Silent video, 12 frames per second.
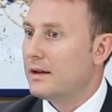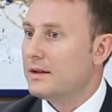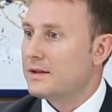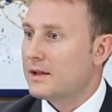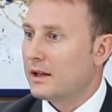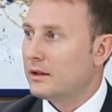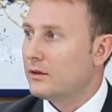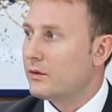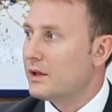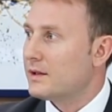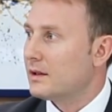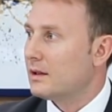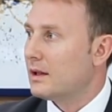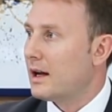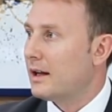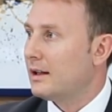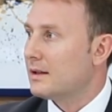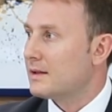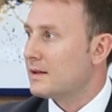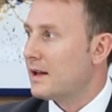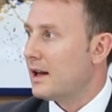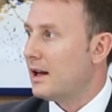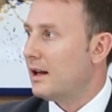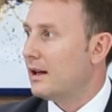The second reason I can
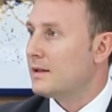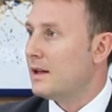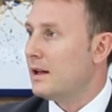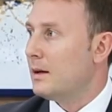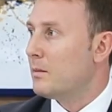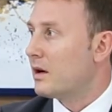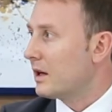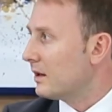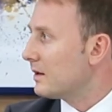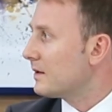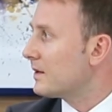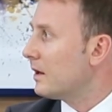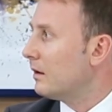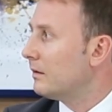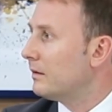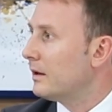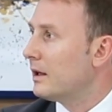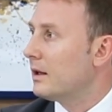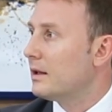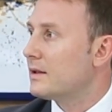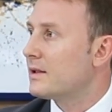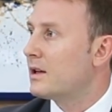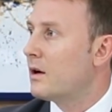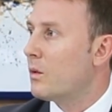say the market itself,
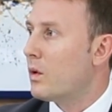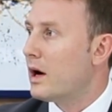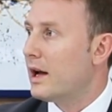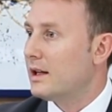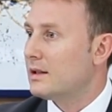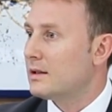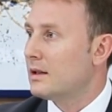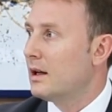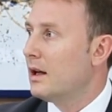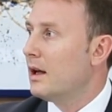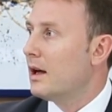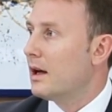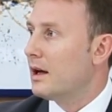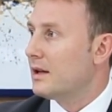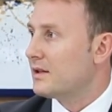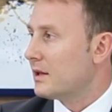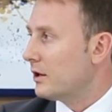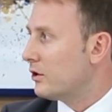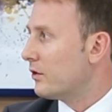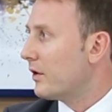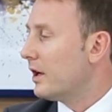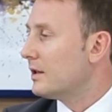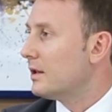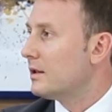it's quite
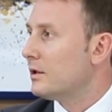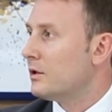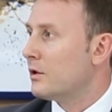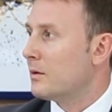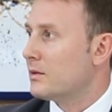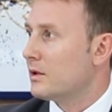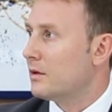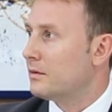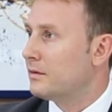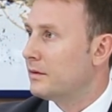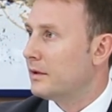saturated in terms of